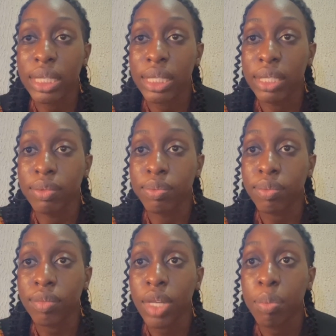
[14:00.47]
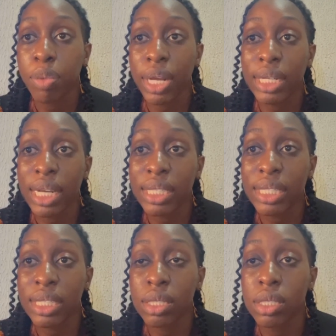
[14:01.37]
in
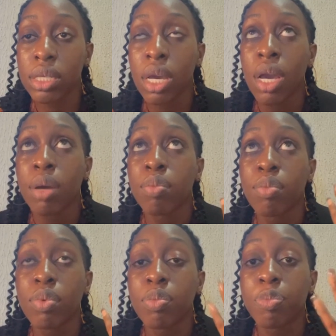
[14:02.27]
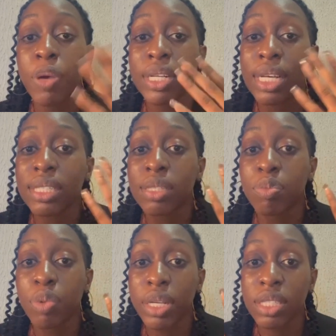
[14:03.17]
pregnancy,
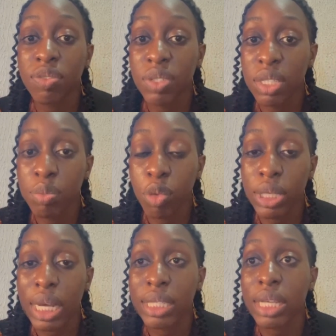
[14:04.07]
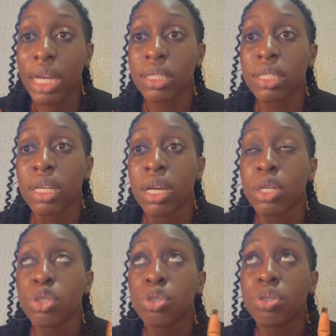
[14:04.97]
breastfeeding mothers, and
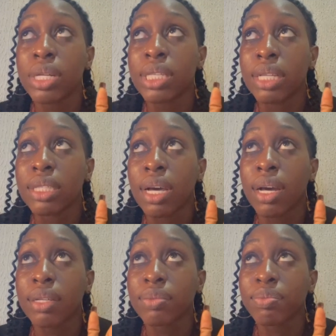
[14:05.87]
children that are